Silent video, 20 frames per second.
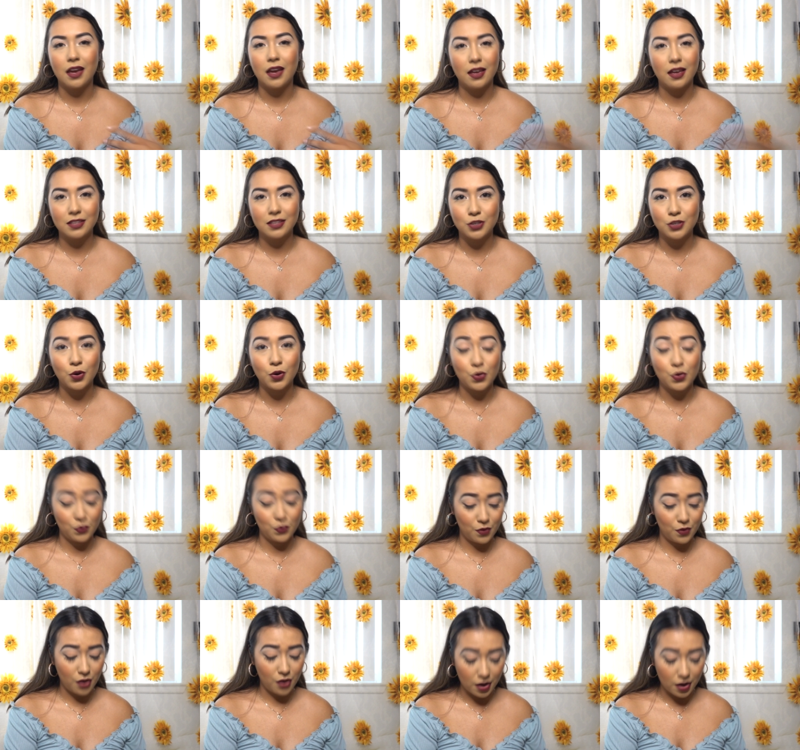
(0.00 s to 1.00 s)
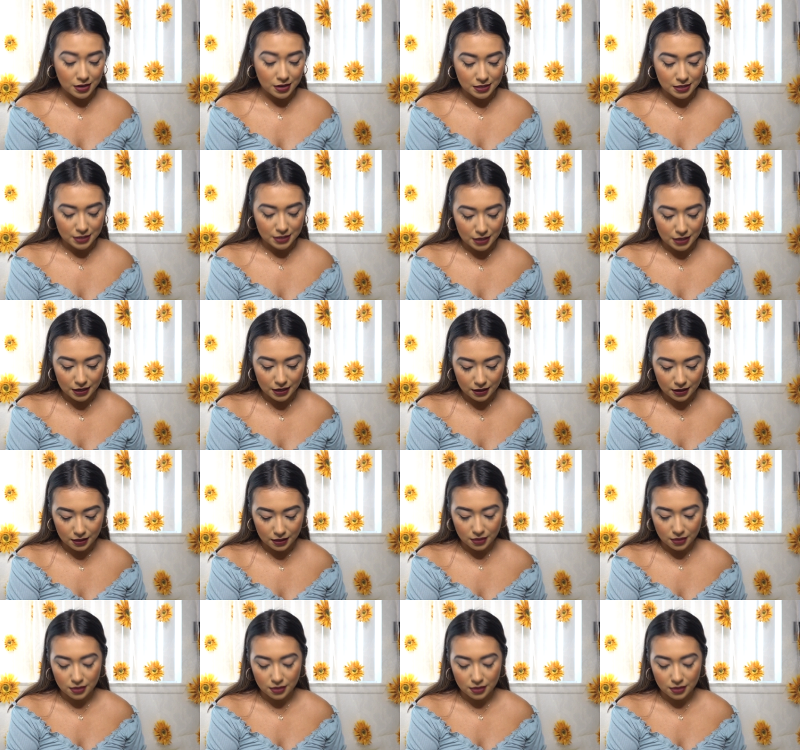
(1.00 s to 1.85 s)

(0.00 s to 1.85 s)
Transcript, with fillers: So honestly,